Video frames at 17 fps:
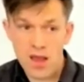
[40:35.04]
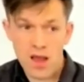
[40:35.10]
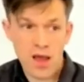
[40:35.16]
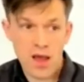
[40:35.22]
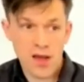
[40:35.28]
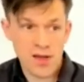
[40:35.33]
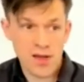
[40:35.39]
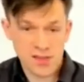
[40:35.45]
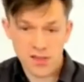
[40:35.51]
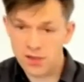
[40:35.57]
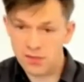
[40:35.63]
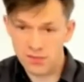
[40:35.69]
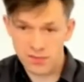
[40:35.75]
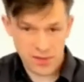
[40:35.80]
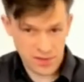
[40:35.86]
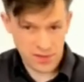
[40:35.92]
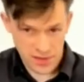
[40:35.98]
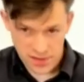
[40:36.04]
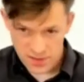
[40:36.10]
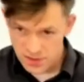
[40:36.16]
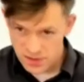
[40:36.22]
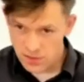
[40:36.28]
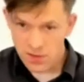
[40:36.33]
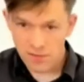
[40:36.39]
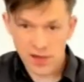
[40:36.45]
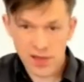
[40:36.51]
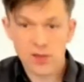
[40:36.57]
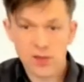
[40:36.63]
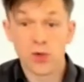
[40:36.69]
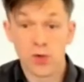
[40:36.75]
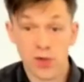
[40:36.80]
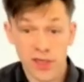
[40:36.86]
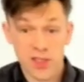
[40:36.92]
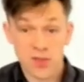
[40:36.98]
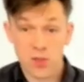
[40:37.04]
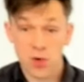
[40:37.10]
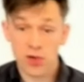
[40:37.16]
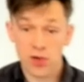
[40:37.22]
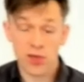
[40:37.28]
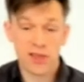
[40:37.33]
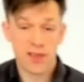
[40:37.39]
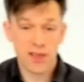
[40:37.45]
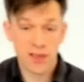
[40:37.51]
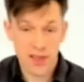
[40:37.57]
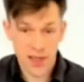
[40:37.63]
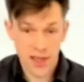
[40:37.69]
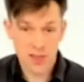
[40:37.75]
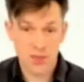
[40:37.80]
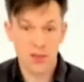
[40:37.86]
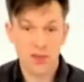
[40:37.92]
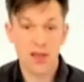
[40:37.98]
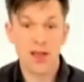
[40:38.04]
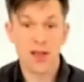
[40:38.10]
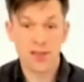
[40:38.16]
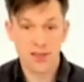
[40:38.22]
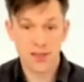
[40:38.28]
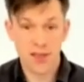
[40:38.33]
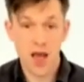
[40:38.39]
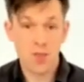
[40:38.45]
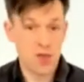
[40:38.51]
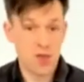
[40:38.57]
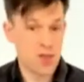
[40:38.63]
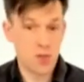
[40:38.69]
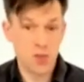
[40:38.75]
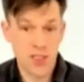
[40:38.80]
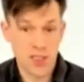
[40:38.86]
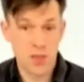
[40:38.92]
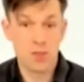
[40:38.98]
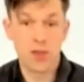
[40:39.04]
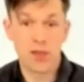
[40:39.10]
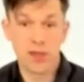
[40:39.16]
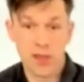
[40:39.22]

And it's, it's equivalent to Quillen's model in the case when X happens to be simply